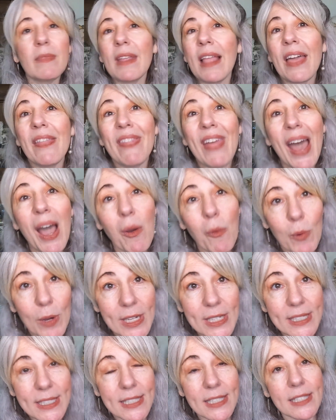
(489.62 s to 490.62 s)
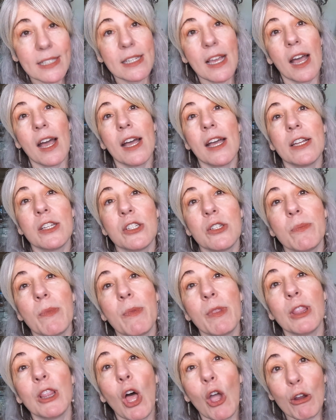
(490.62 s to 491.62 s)
And that was
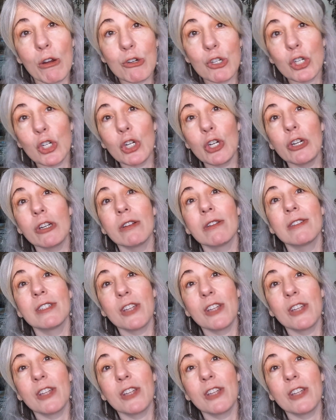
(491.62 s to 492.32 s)
larger